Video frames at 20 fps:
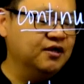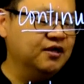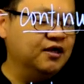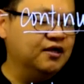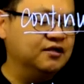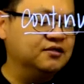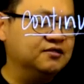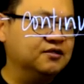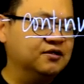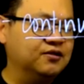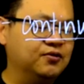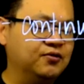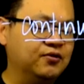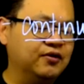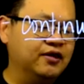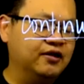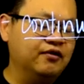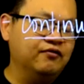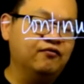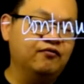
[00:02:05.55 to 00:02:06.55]
and 0
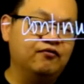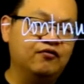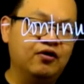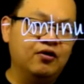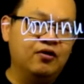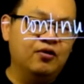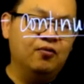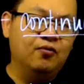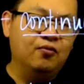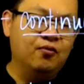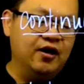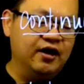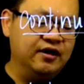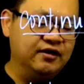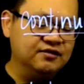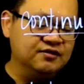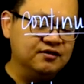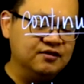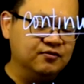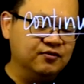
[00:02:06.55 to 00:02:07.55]
if y
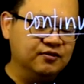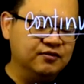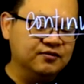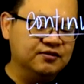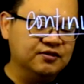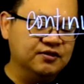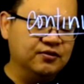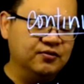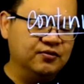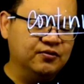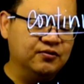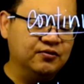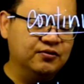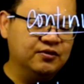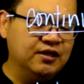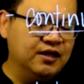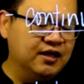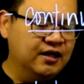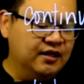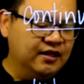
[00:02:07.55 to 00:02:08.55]
is equal to 0.
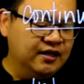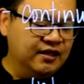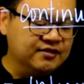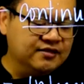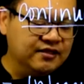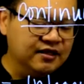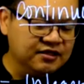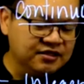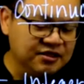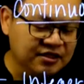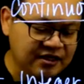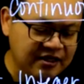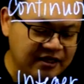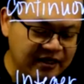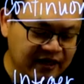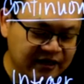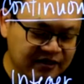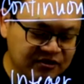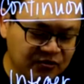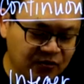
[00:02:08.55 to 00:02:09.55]
Essentially,
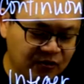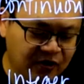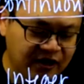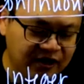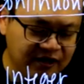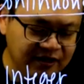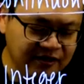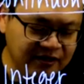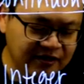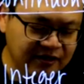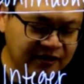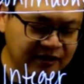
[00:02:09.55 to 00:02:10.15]
x1